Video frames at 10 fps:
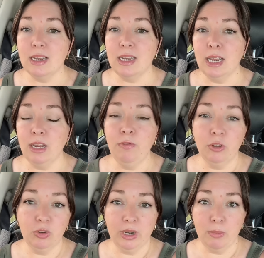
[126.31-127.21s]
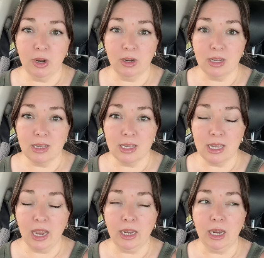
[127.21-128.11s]
to infiltrate American
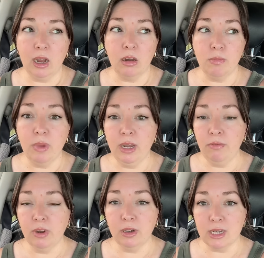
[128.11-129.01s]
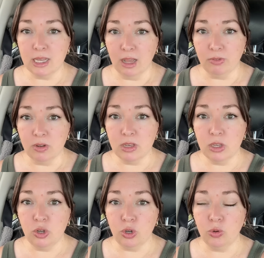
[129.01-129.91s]
society on many various levels,
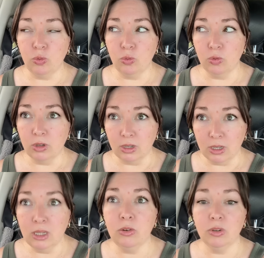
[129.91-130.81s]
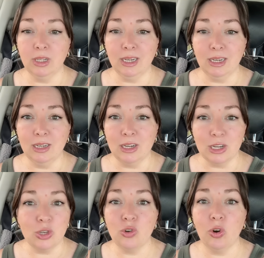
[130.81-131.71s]
to literally
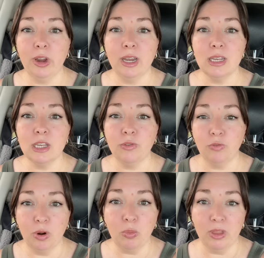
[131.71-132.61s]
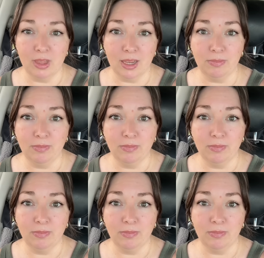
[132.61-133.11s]
destroy us from within.